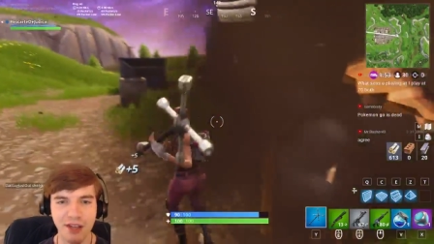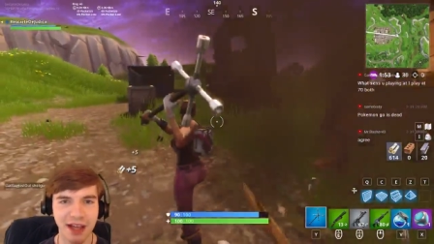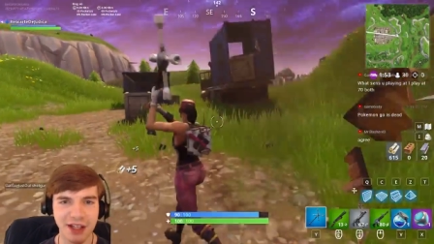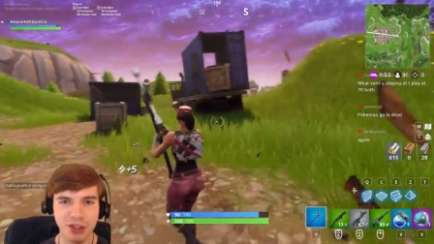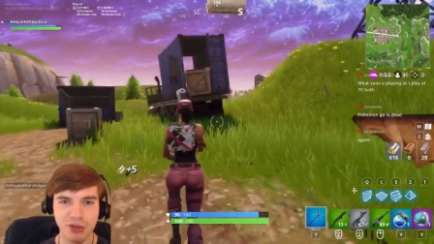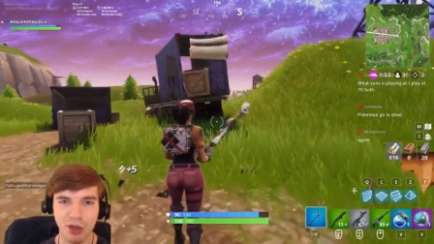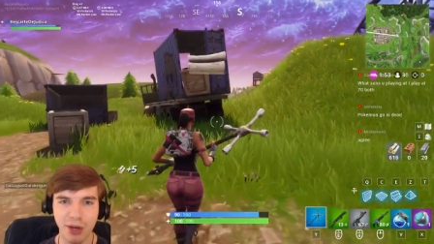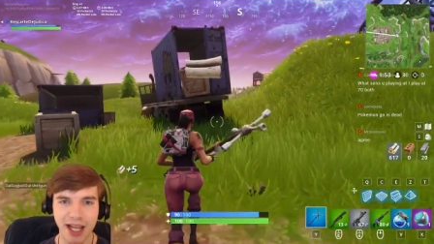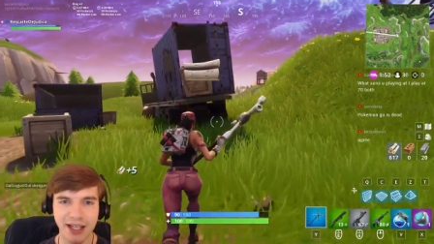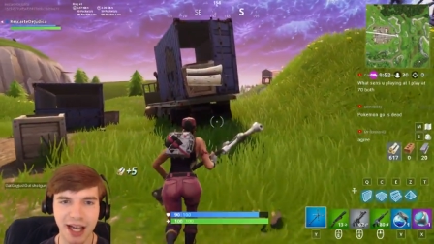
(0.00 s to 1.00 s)
That's true.
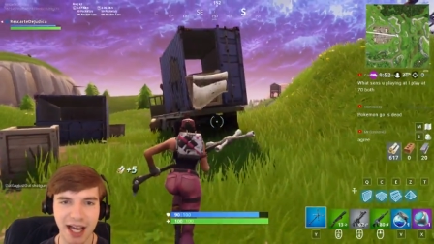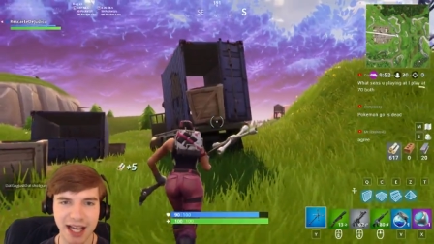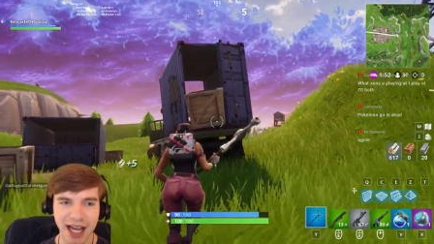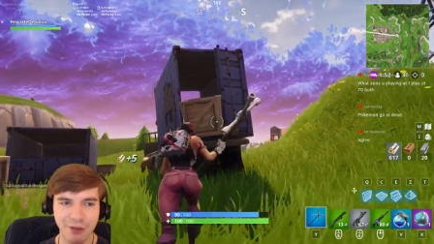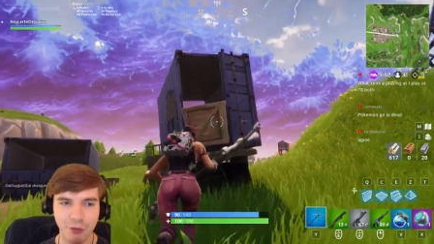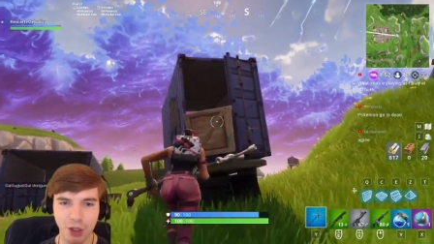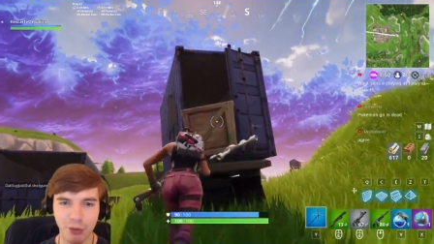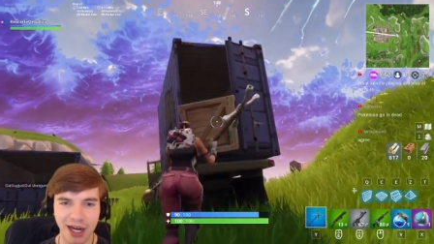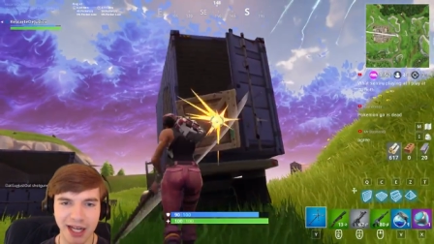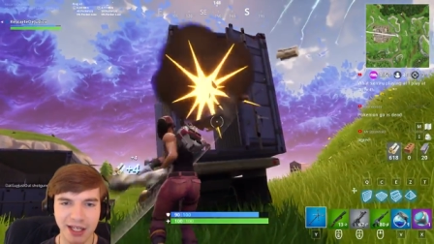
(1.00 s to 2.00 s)
And I kind of
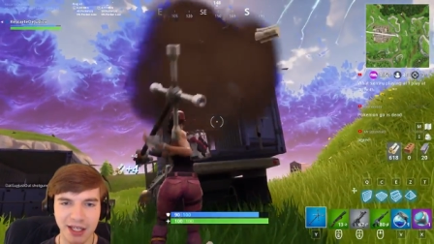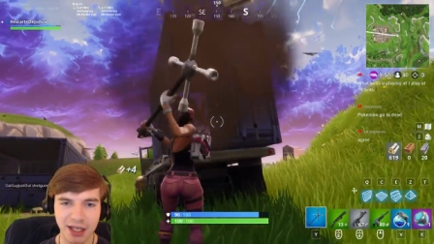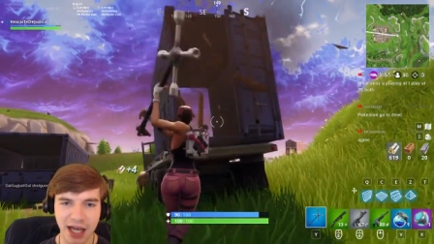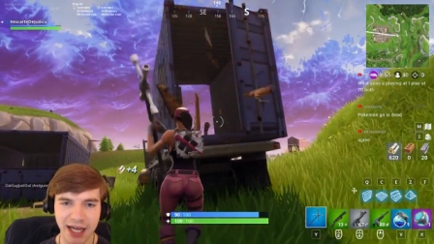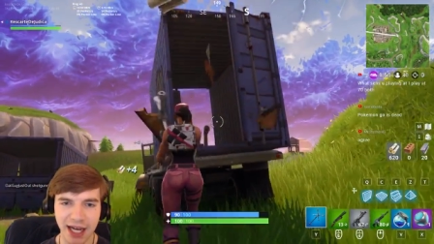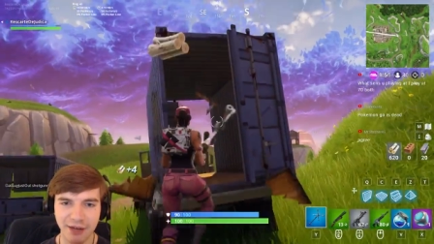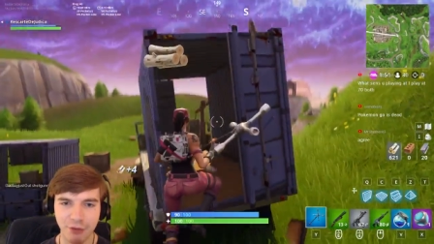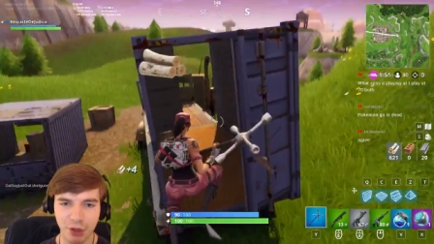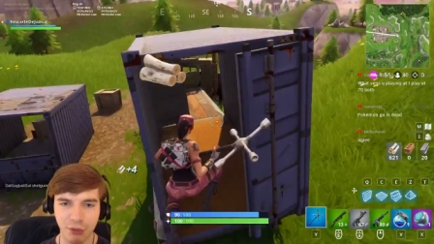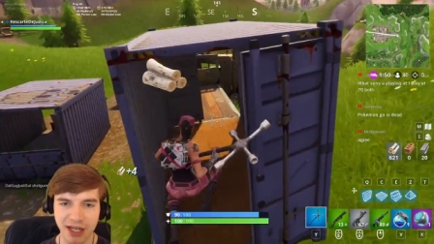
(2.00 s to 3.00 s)

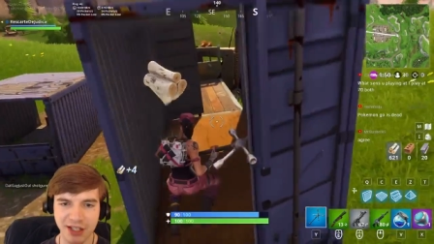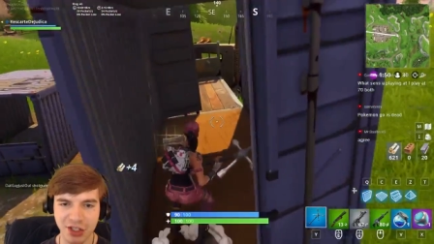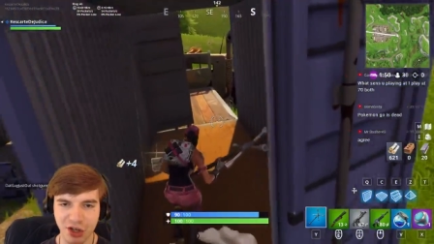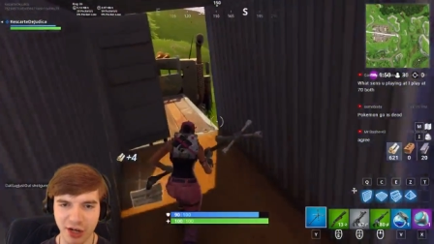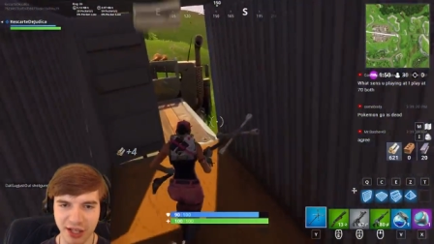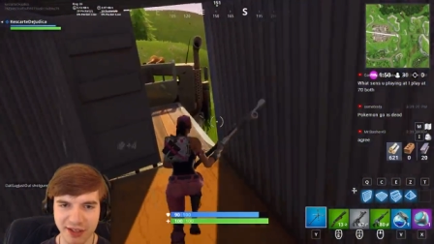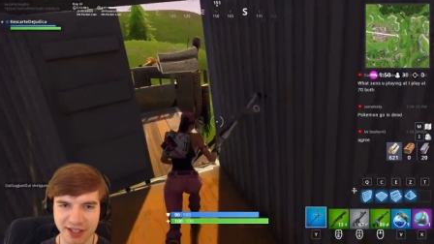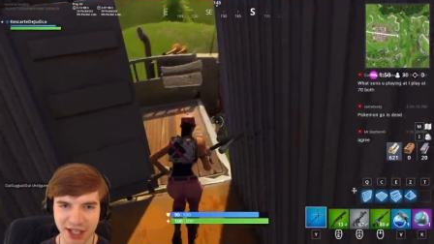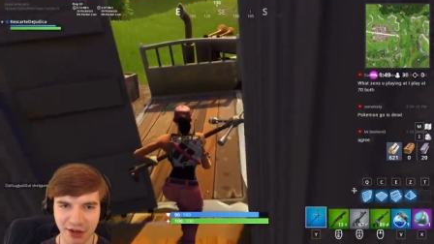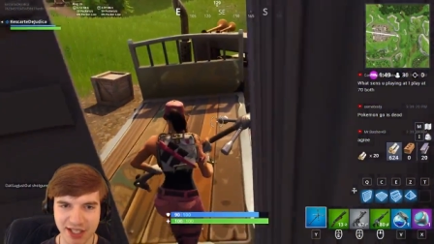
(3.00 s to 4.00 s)
regretted starting
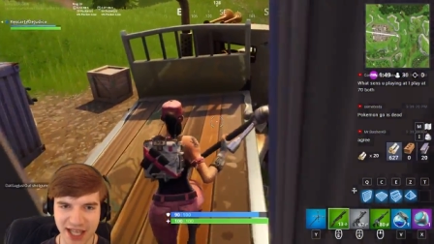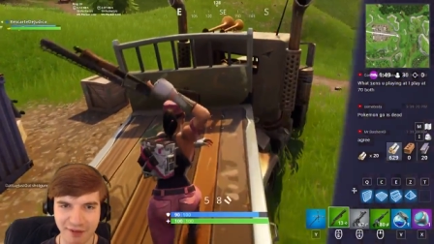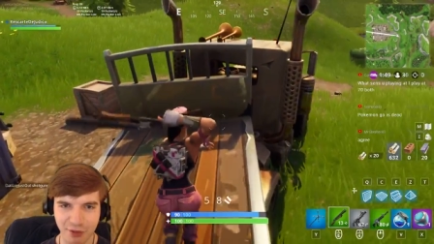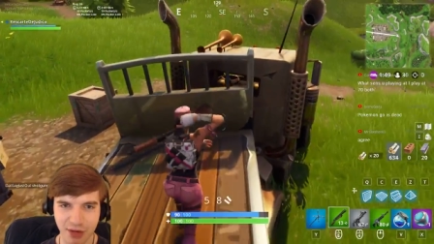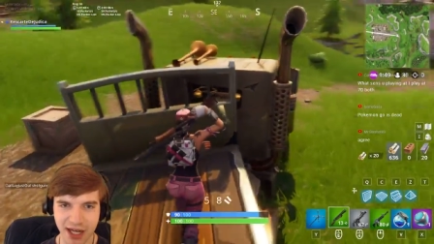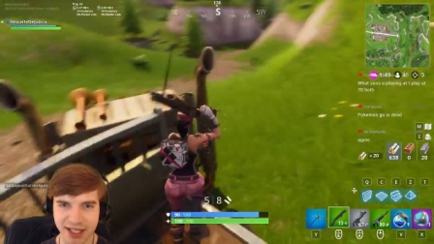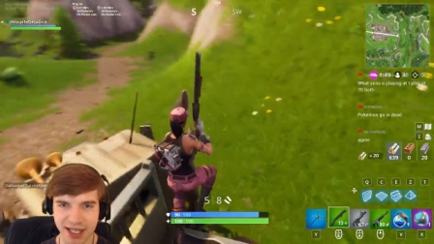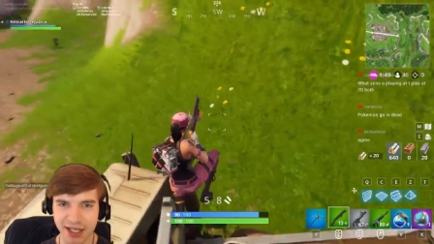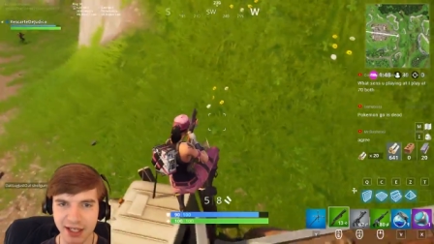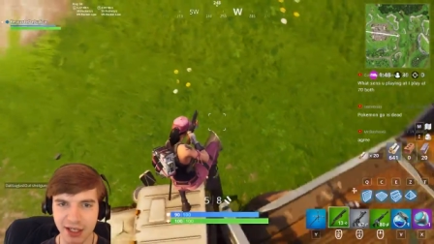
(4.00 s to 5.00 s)
this series after I
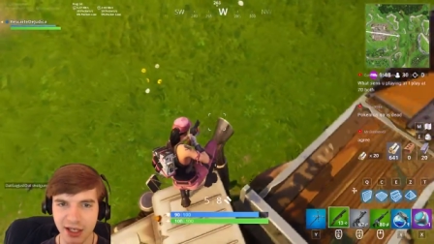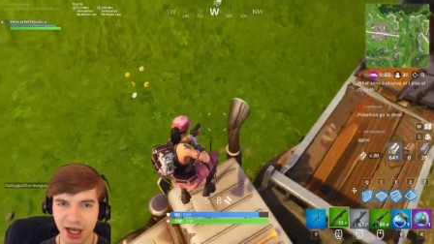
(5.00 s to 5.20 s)
did.